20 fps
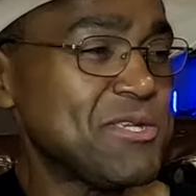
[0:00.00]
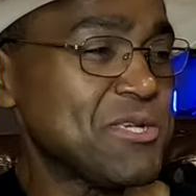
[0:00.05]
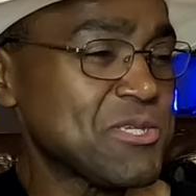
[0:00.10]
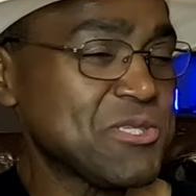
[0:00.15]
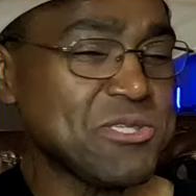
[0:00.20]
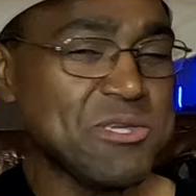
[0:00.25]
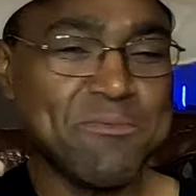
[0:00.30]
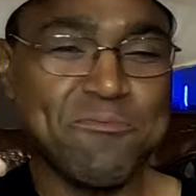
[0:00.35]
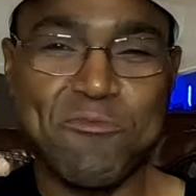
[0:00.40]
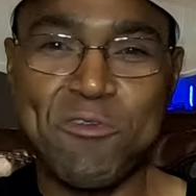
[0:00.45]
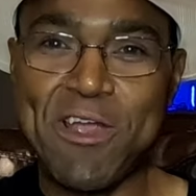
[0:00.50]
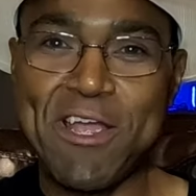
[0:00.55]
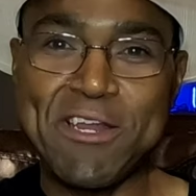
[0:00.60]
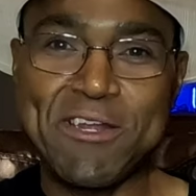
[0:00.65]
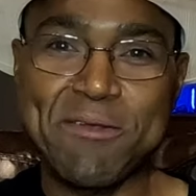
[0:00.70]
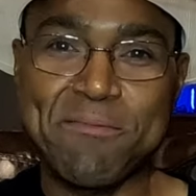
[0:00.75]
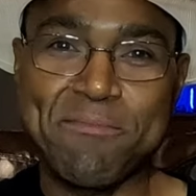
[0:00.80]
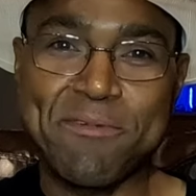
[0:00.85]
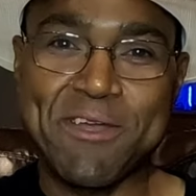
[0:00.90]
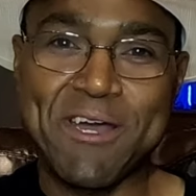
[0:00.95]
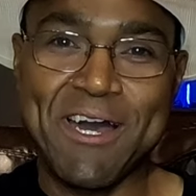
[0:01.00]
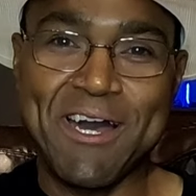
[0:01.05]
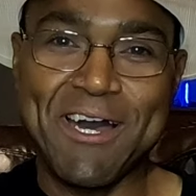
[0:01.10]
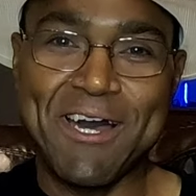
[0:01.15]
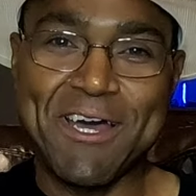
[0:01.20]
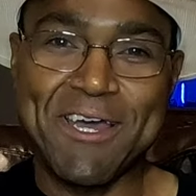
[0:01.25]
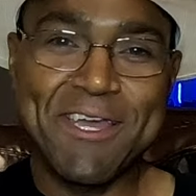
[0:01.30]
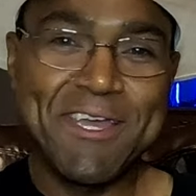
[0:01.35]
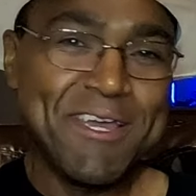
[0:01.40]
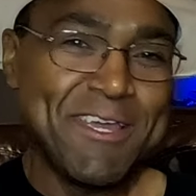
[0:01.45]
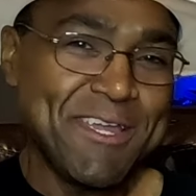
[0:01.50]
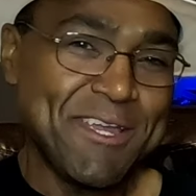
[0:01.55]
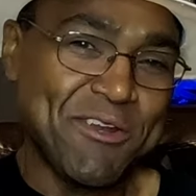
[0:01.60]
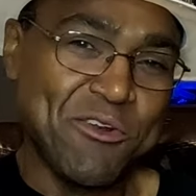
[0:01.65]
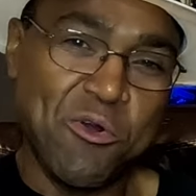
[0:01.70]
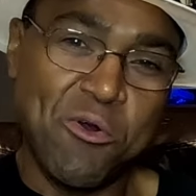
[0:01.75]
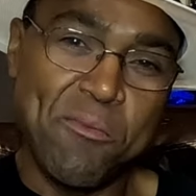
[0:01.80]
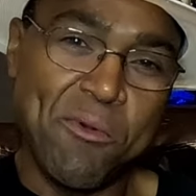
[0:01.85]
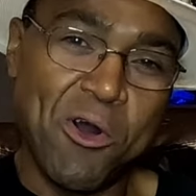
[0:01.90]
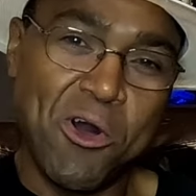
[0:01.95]
just some random guy
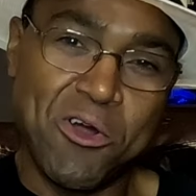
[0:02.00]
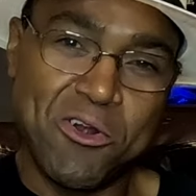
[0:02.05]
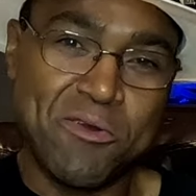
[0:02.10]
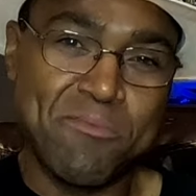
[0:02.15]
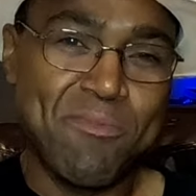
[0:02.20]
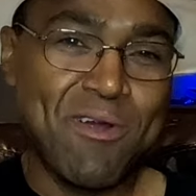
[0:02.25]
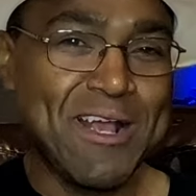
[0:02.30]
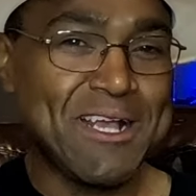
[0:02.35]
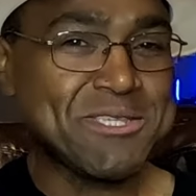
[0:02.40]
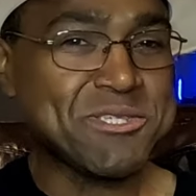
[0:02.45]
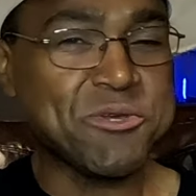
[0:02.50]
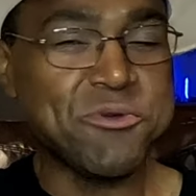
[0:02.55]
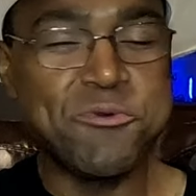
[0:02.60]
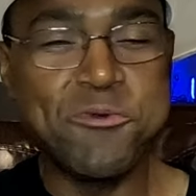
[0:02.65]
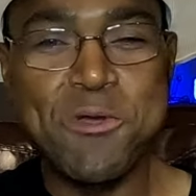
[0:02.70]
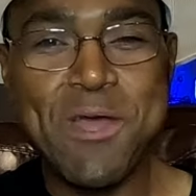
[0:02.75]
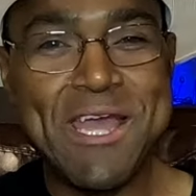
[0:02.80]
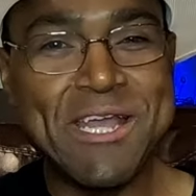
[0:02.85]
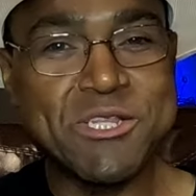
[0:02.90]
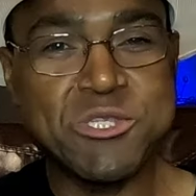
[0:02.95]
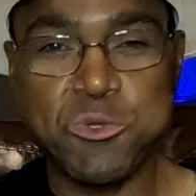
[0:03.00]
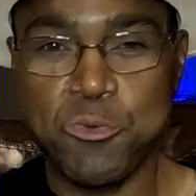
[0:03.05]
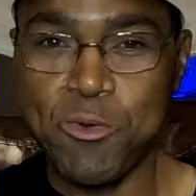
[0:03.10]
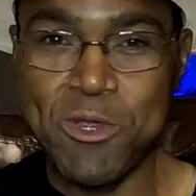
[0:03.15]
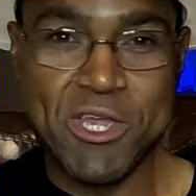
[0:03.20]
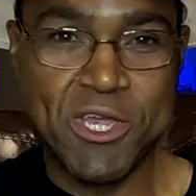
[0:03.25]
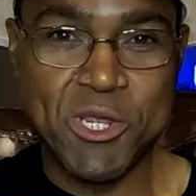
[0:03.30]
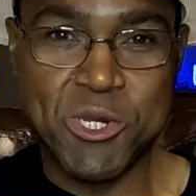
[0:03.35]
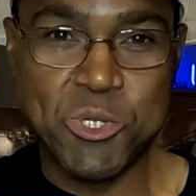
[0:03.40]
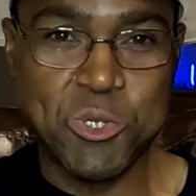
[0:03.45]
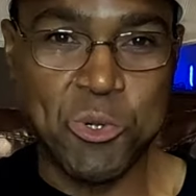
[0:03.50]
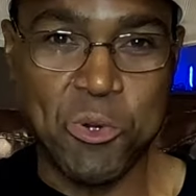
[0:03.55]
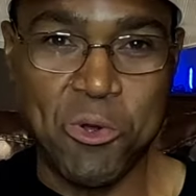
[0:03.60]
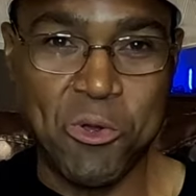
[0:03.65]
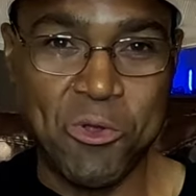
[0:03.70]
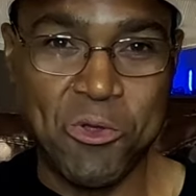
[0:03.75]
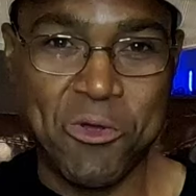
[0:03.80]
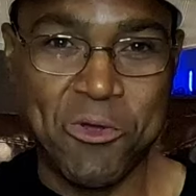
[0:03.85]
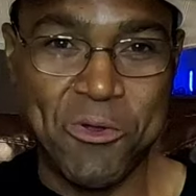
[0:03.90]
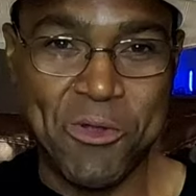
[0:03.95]
in Omaha, Nebraska who hates rent
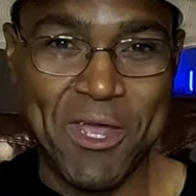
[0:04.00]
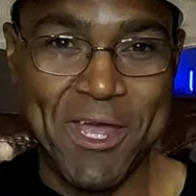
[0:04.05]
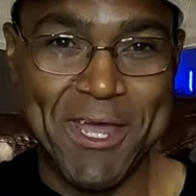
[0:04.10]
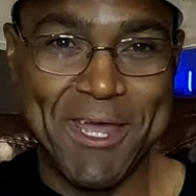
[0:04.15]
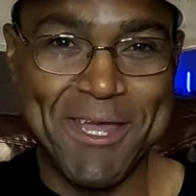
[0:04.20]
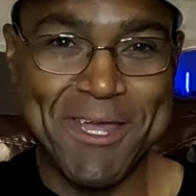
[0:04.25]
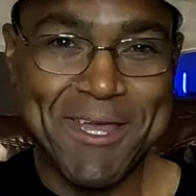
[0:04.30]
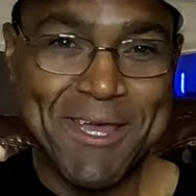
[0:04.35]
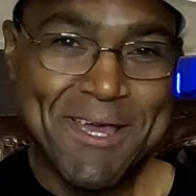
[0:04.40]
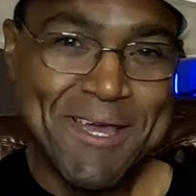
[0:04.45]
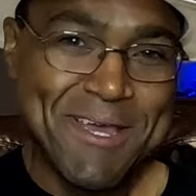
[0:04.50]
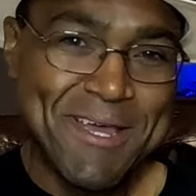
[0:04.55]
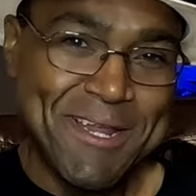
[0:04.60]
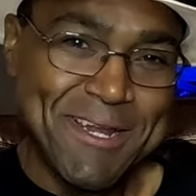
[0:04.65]
control, okay?